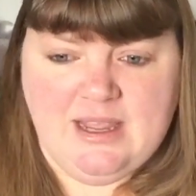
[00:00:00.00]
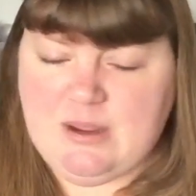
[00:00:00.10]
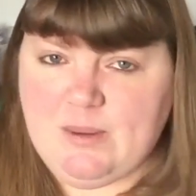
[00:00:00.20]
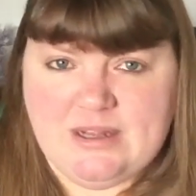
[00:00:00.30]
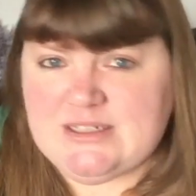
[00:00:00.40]

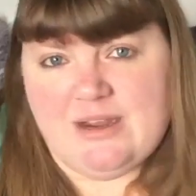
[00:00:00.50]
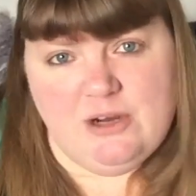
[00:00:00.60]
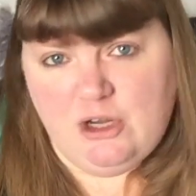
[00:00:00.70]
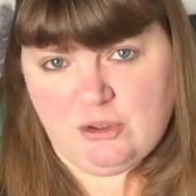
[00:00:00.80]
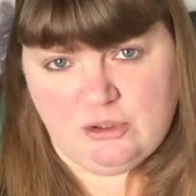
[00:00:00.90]
It worked out
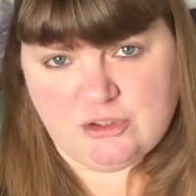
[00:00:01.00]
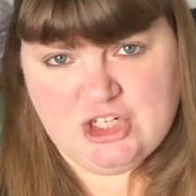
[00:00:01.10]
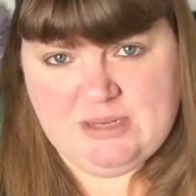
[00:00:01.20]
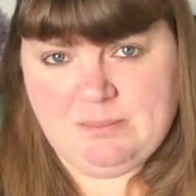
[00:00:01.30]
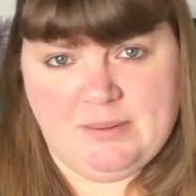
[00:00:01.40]
a lot
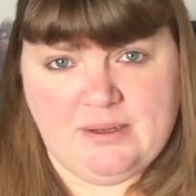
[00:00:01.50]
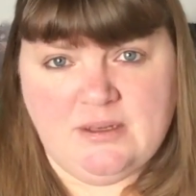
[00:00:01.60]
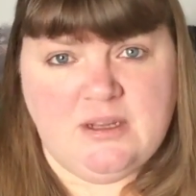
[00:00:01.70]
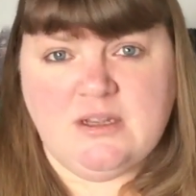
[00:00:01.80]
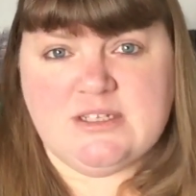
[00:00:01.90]
cheaper,
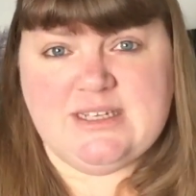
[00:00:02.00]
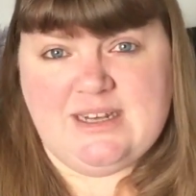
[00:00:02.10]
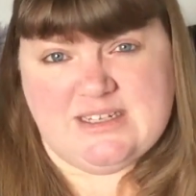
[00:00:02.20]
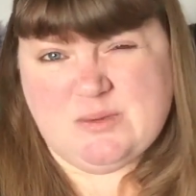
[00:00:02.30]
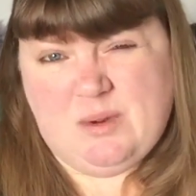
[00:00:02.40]
so
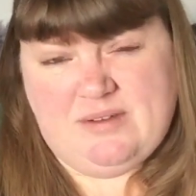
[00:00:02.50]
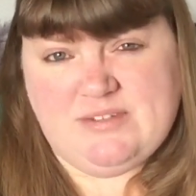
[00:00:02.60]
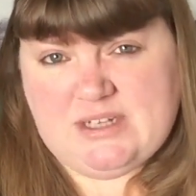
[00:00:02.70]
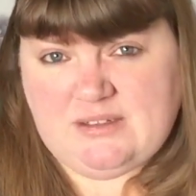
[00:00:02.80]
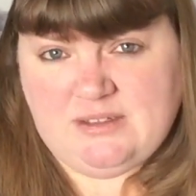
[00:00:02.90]
that's what I've
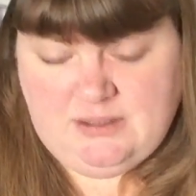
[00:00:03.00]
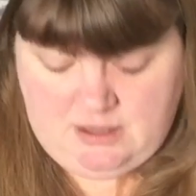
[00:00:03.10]
done.